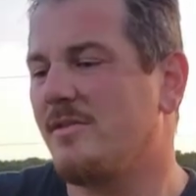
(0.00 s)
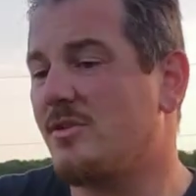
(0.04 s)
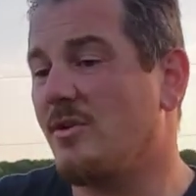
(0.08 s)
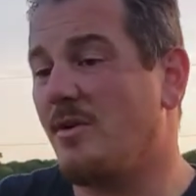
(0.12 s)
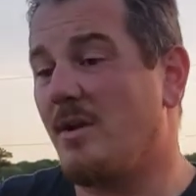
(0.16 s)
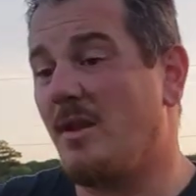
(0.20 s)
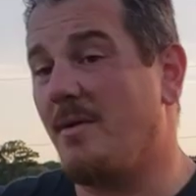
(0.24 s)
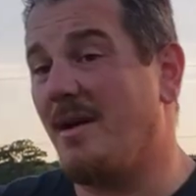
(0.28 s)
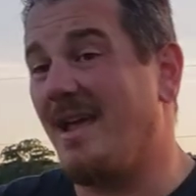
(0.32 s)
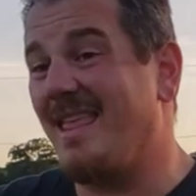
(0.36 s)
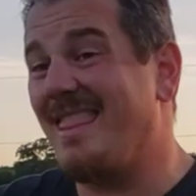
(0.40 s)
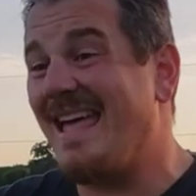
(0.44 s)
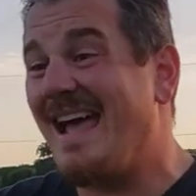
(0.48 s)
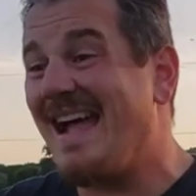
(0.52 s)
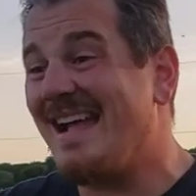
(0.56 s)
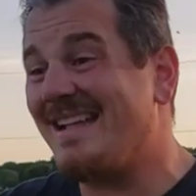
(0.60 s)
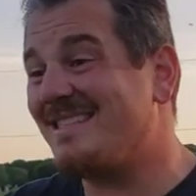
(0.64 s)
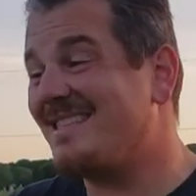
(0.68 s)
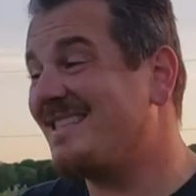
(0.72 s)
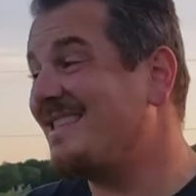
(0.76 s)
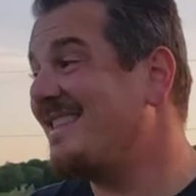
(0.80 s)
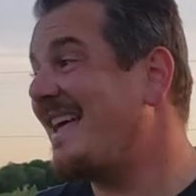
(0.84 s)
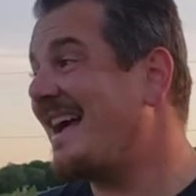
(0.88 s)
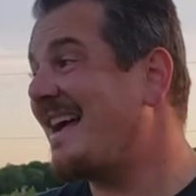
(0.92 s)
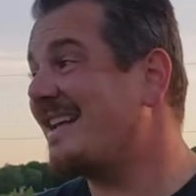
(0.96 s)
so anyway,
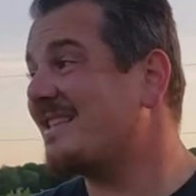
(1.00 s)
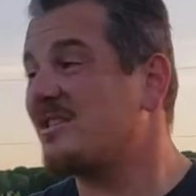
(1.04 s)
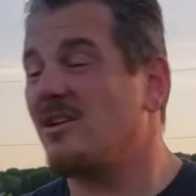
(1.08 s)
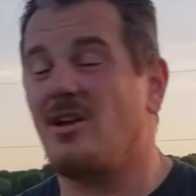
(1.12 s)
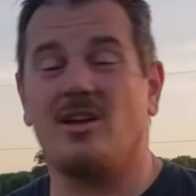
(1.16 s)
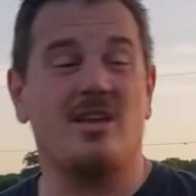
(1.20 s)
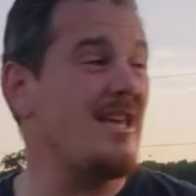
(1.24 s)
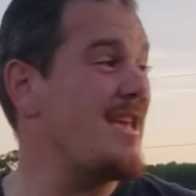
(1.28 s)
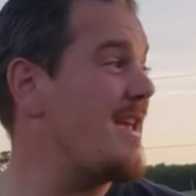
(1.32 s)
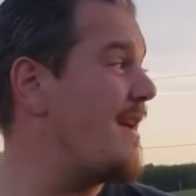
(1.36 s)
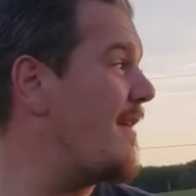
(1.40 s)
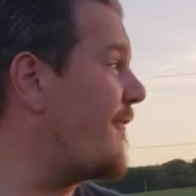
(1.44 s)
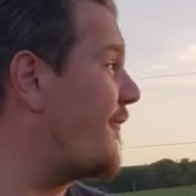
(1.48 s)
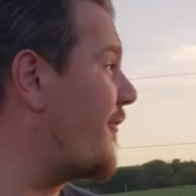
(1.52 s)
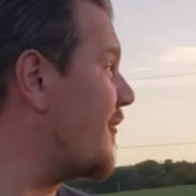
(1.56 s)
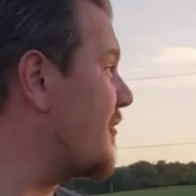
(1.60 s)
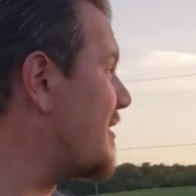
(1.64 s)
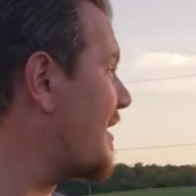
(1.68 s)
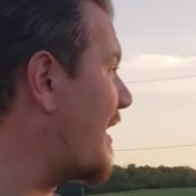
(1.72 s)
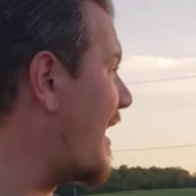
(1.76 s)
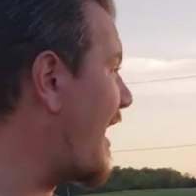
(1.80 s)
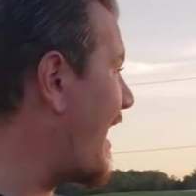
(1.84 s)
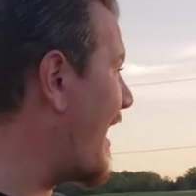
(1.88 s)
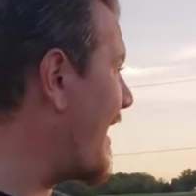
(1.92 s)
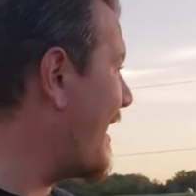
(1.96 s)
that's that's all you get for
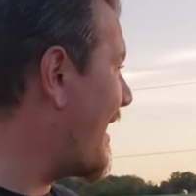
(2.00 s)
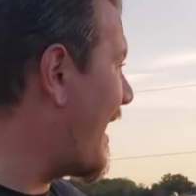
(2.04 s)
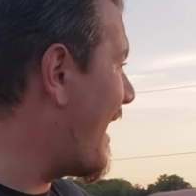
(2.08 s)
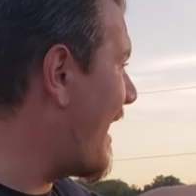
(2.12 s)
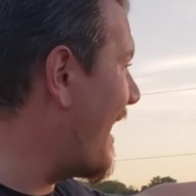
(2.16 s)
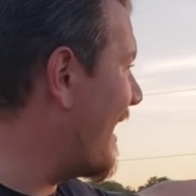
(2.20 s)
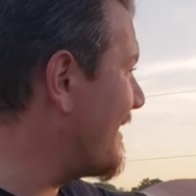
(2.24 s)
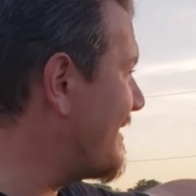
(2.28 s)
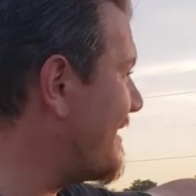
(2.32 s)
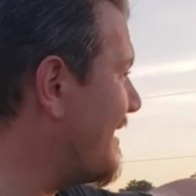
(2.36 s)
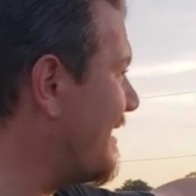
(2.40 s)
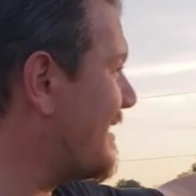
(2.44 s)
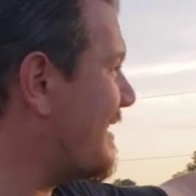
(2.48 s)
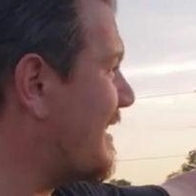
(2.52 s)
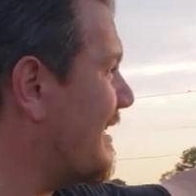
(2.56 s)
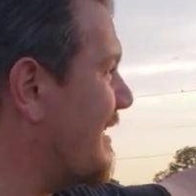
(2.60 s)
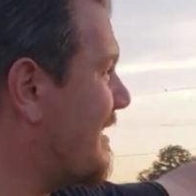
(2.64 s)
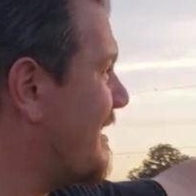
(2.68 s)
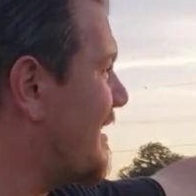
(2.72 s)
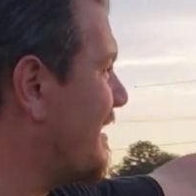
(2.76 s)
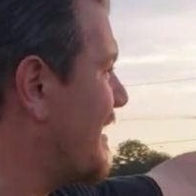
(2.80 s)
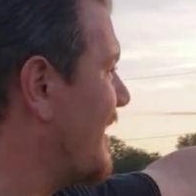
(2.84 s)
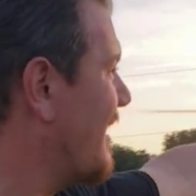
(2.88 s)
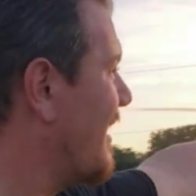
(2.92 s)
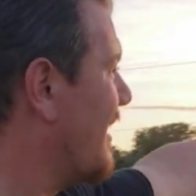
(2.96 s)
tonight, guys. This
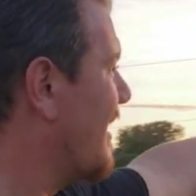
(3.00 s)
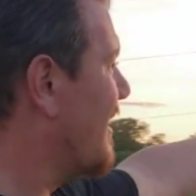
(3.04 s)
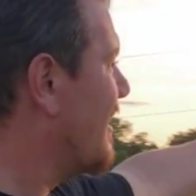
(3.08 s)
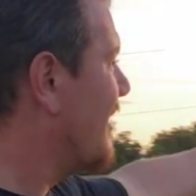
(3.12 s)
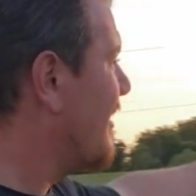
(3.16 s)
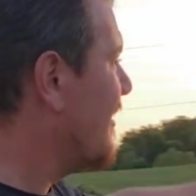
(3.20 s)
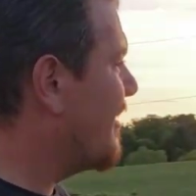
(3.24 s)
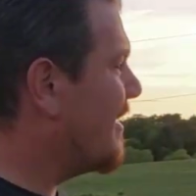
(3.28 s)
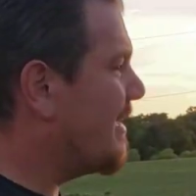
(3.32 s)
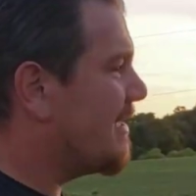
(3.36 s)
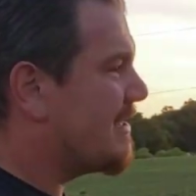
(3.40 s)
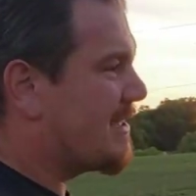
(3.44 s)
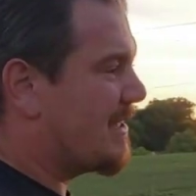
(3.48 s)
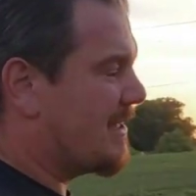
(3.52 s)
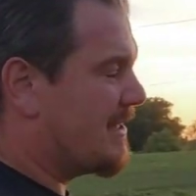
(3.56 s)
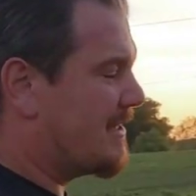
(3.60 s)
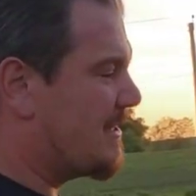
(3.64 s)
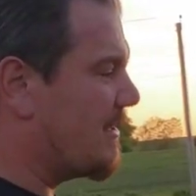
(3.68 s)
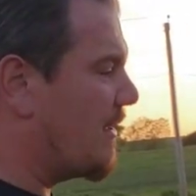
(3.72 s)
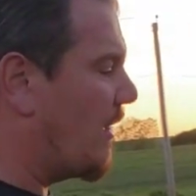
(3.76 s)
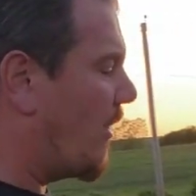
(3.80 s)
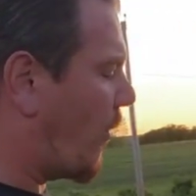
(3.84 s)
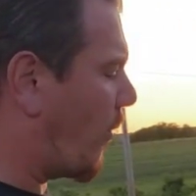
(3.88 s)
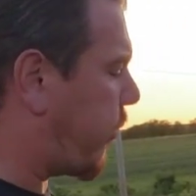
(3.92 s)
is this is